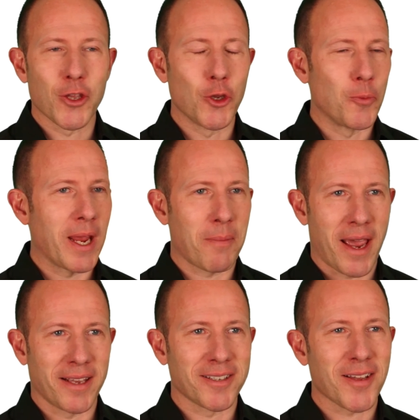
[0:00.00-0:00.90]
You'd be
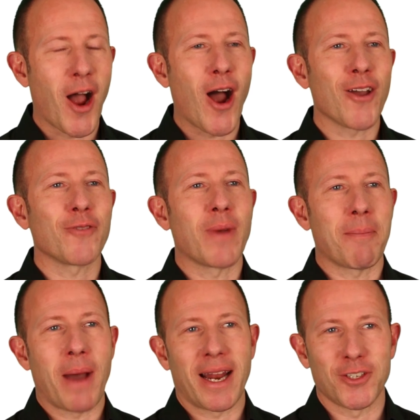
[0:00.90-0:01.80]
amazed. I've
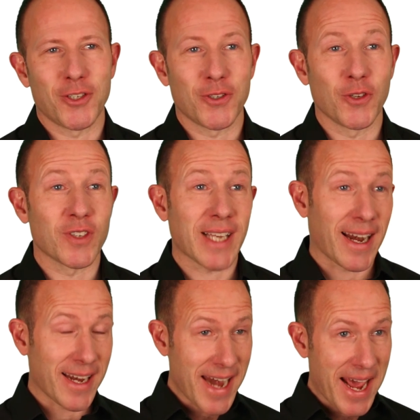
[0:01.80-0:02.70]
met managers who've
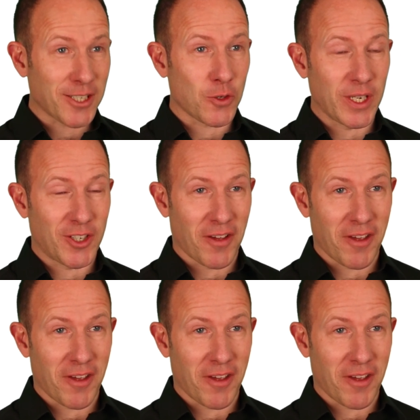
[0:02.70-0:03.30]
sat next to each